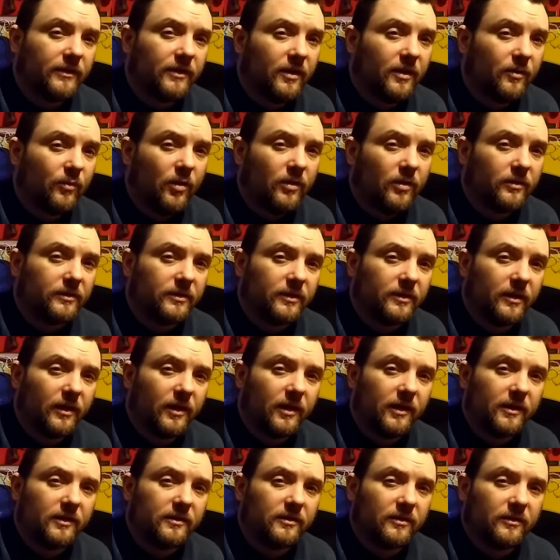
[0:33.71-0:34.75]
they want
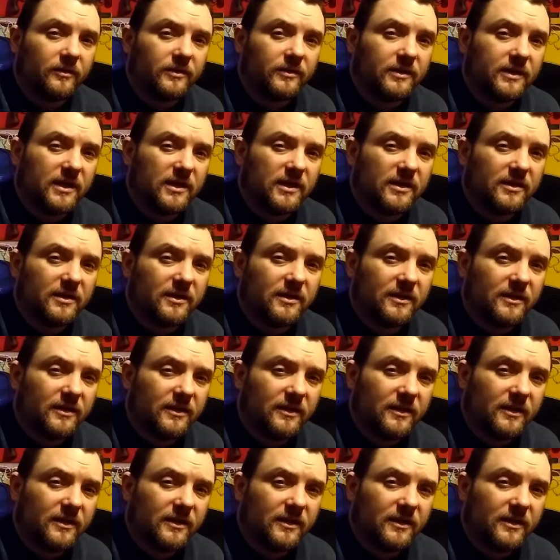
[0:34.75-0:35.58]
tonight, as long as it's